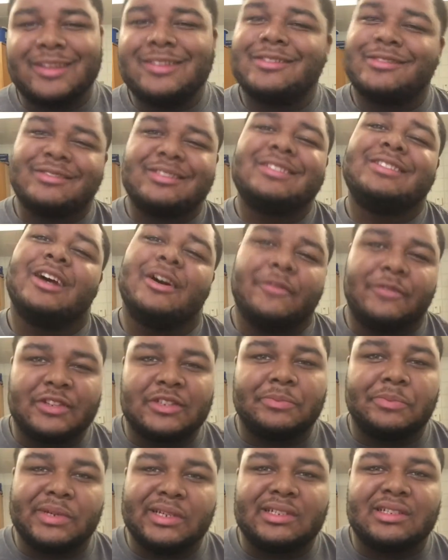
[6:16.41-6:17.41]
You know,
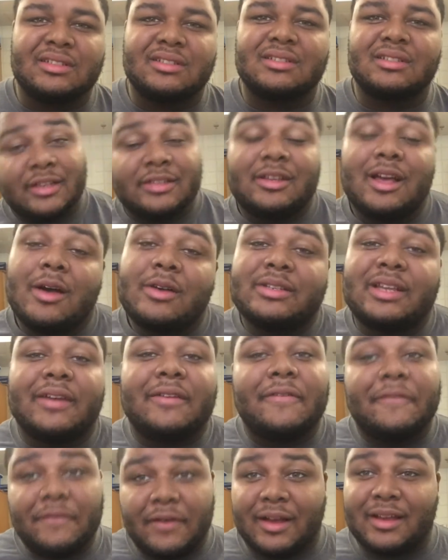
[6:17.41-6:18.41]
selfish bitches. So I was like,
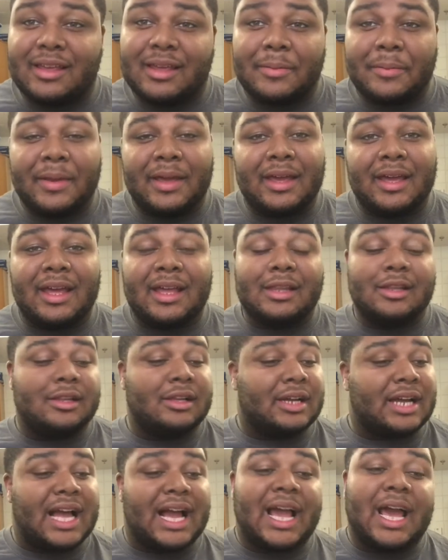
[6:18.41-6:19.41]
fuck it, man.
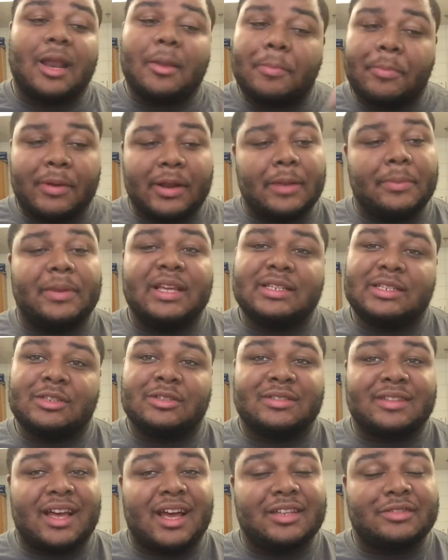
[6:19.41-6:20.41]
Look, I got a pretty
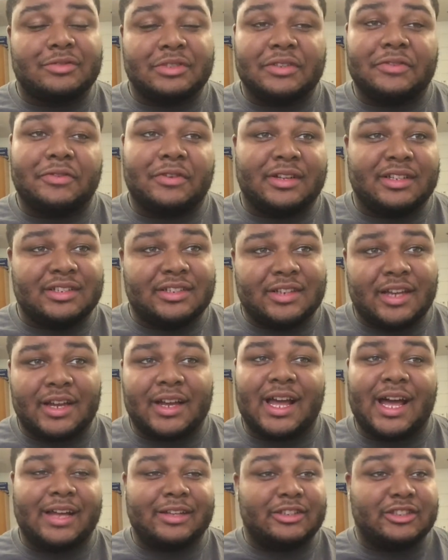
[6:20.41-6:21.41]
decent size refund
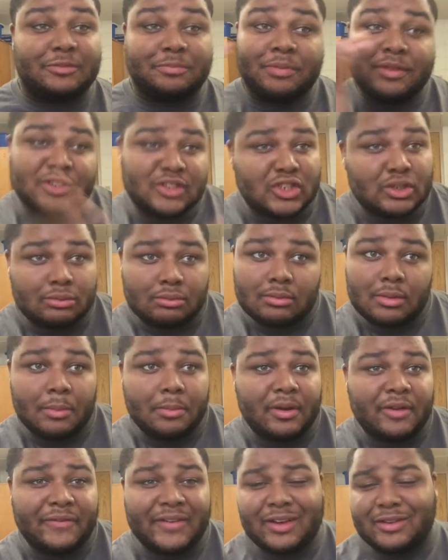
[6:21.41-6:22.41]
check. I just put something in my
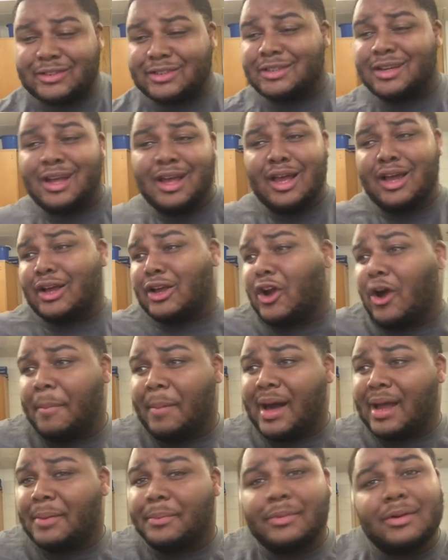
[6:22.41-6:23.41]
book voucher, go
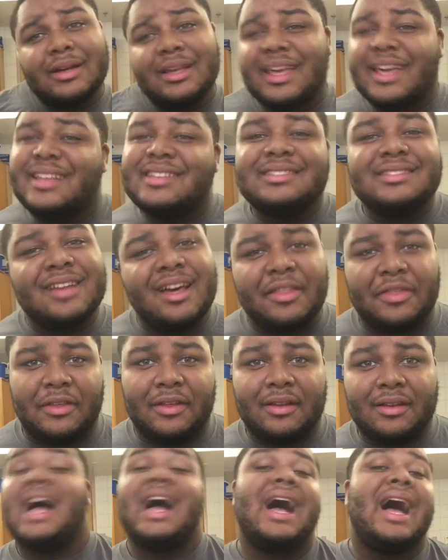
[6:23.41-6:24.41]
buy the book, it's
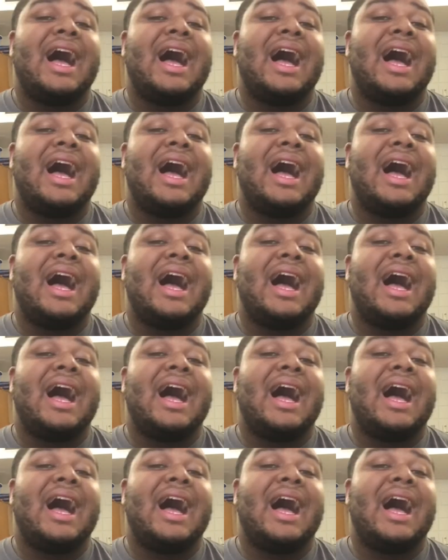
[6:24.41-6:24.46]
nothing.